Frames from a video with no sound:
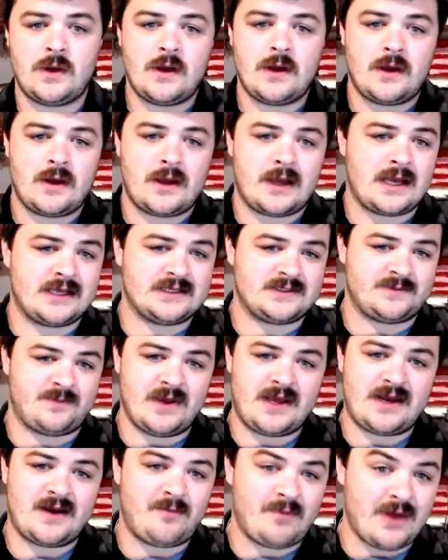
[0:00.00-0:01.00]
has
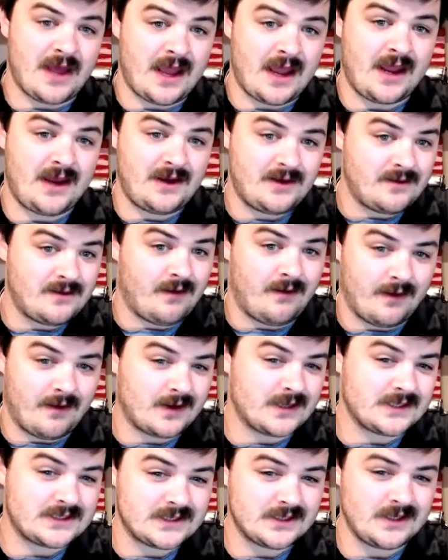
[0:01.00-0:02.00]
been a pain,
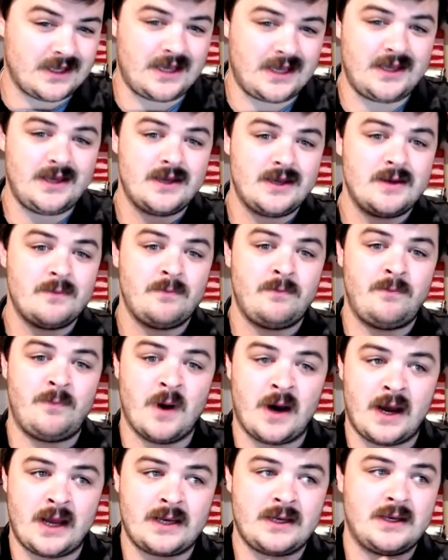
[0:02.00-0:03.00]
honestly,
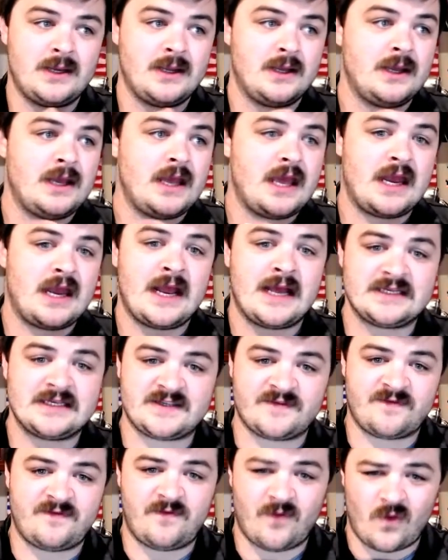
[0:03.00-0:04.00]
but it
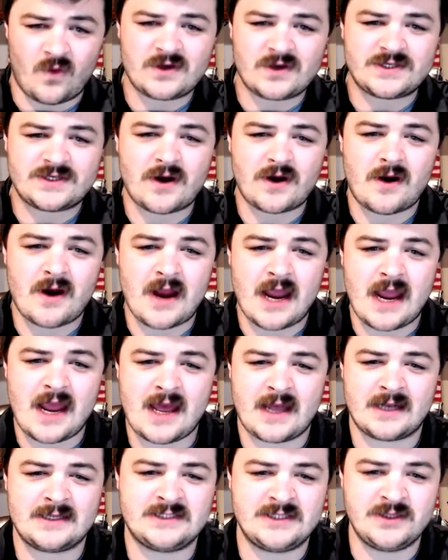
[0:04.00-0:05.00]
has forced our
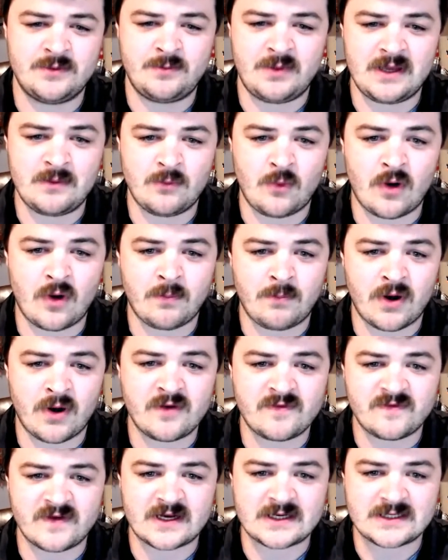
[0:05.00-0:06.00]
hand to be more
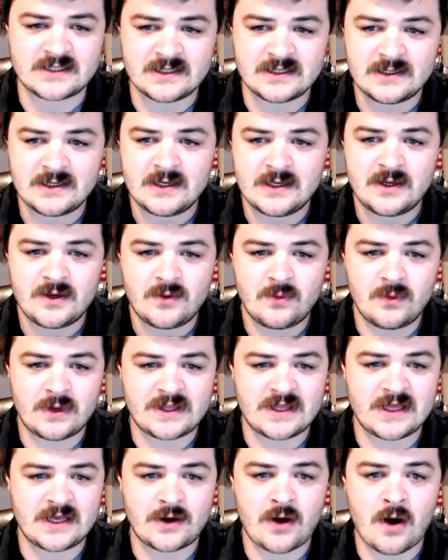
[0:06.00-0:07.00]
perfect
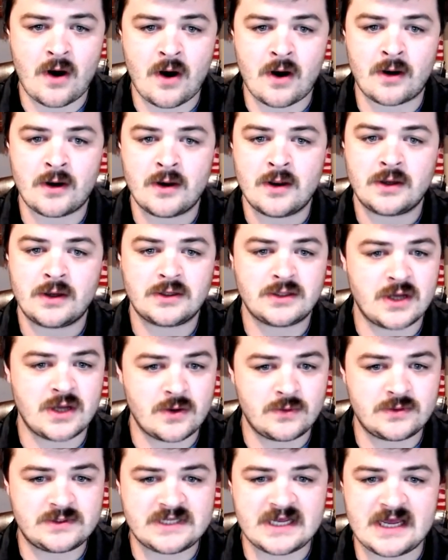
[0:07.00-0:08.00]
within our
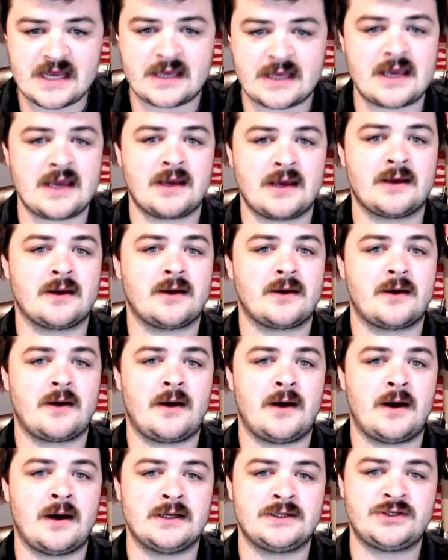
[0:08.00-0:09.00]
note taking,
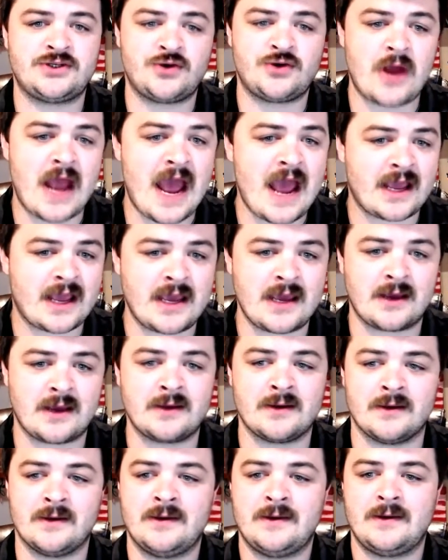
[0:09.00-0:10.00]

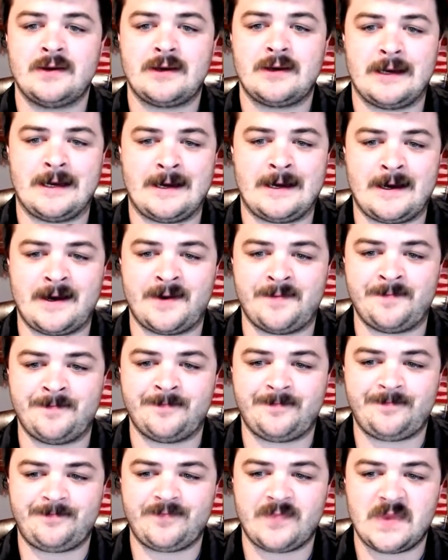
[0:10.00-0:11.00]
tracking.
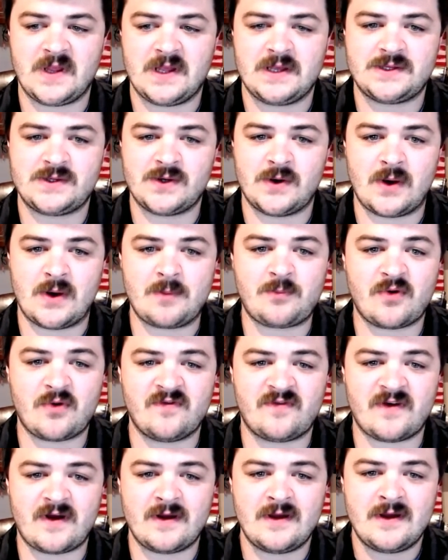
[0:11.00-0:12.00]
So it
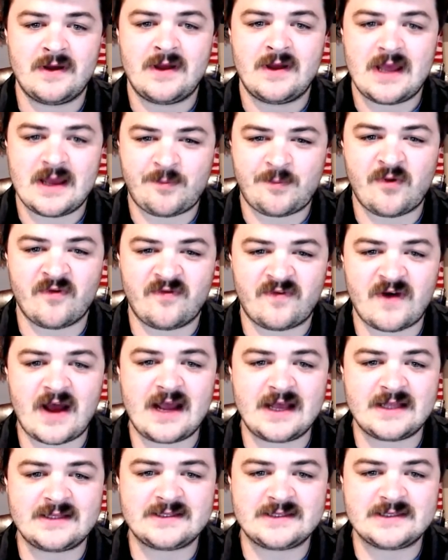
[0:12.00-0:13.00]

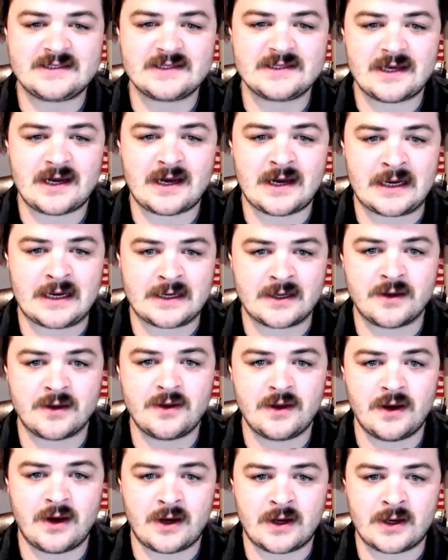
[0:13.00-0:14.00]
provides
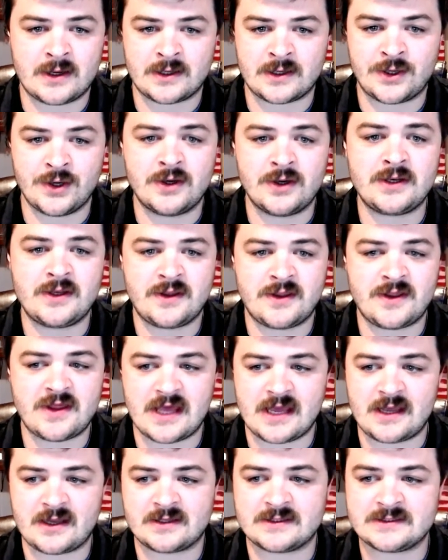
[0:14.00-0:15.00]
good
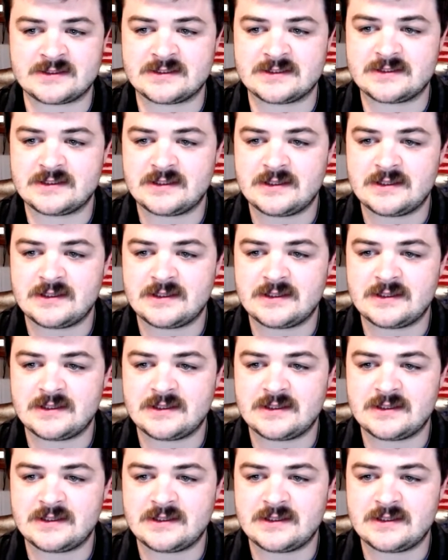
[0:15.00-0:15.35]
things.